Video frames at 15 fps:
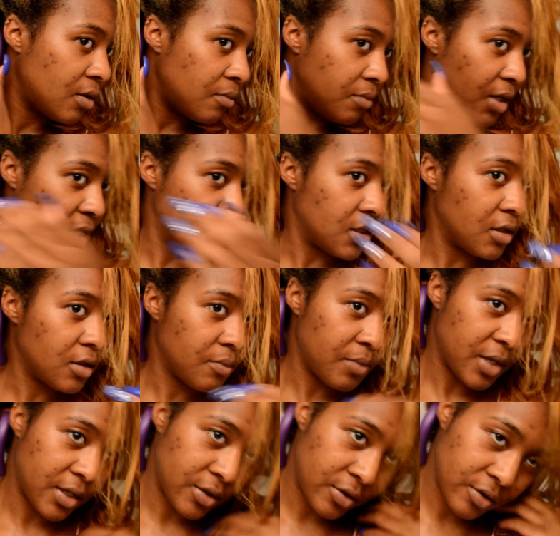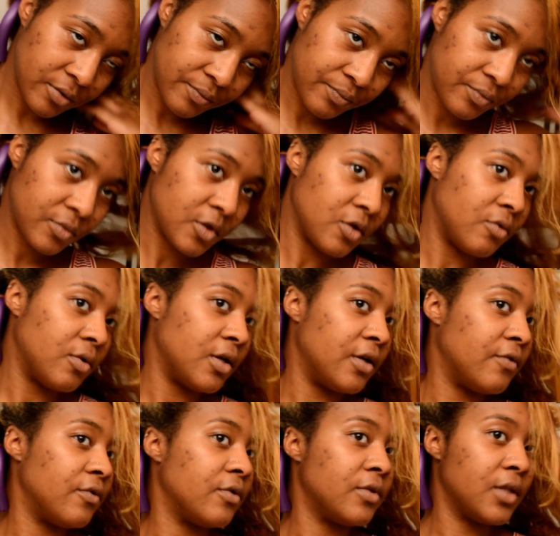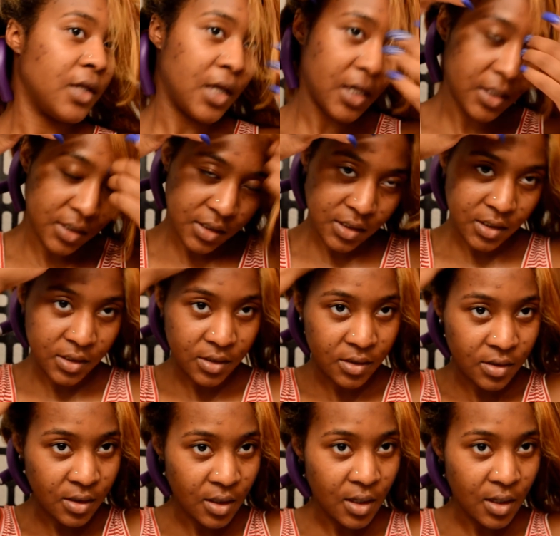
make it look better, or whatever the case is.